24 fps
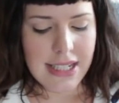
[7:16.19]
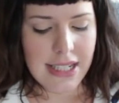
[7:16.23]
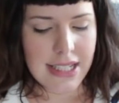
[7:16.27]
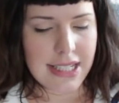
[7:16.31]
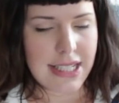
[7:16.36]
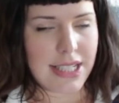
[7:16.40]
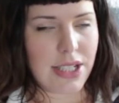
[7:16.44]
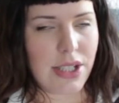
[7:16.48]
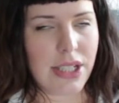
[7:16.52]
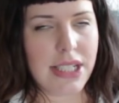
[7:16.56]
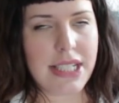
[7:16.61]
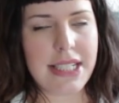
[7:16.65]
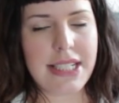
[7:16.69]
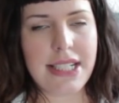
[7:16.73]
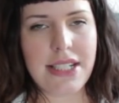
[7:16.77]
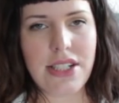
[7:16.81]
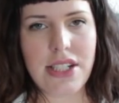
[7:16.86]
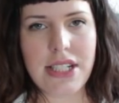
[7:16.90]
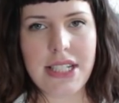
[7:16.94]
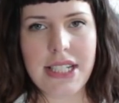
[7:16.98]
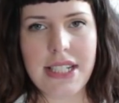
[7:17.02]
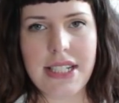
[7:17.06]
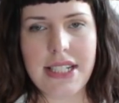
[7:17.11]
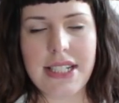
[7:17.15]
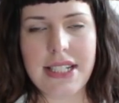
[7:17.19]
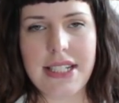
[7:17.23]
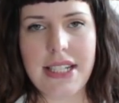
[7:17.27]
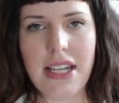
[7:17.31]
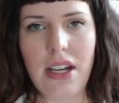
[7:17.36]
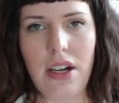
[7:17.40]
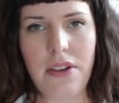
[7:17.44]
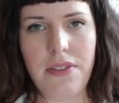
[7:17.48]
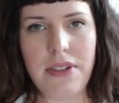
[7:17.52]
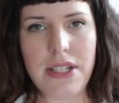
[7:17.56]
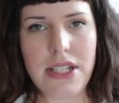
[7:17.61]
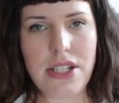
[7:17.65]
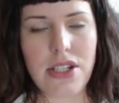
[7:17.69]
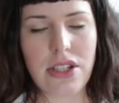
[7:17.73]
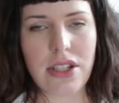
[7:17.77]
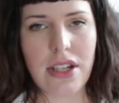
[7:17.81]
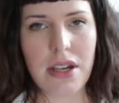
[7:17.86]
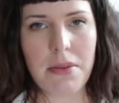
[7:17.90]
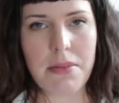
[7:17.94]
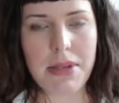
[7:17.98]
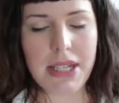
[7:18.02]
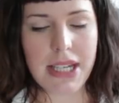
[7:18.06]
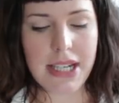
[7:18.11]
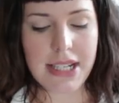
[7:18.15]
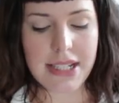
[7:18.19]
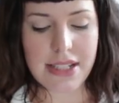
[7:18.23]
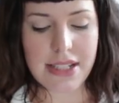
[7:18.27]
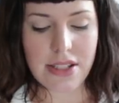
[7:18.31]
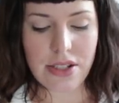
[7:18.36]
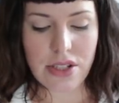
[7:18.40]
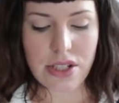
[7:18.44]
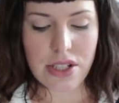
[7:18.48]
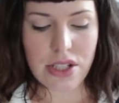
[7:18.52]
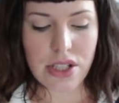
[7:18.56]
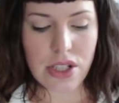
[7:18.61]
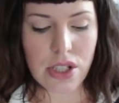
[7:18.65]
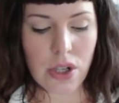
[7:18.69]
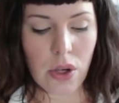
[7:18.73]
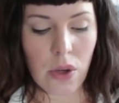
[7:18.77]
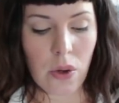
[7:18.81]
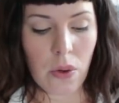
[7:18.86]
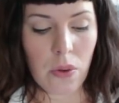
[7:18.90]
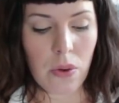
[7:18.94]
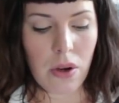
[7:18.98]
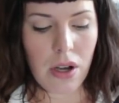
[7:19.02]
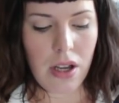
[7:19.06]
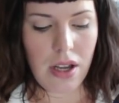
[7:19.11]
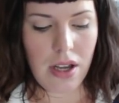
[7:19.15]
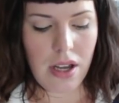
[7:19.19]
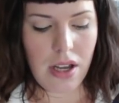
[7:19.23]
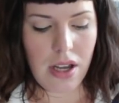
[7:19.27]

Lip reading: I seriously just need to stay off Instagram because there's so